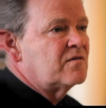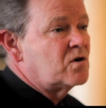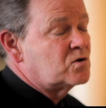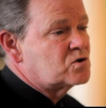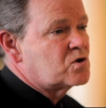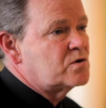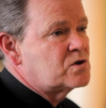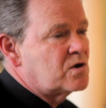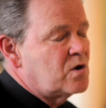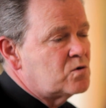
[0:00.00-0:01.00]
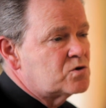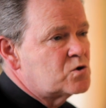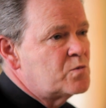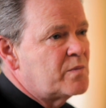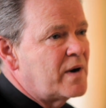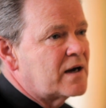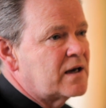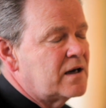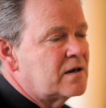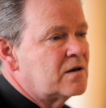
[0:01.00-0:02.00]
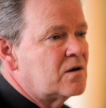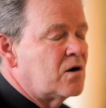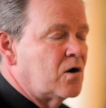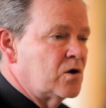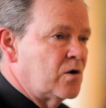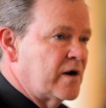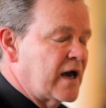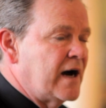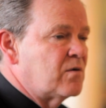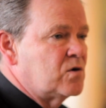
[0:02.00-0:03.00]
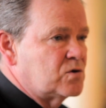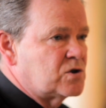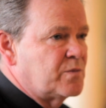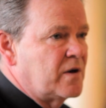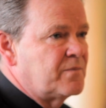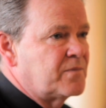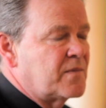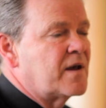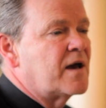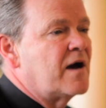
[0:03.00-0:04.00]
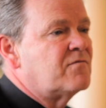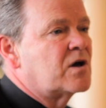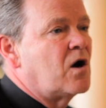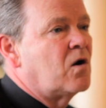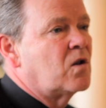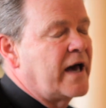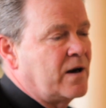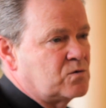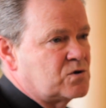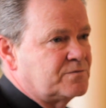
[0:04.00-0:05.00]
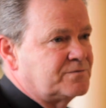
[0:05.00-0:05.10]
if you're just going to the local supermarket or you're an account customer, every call counts.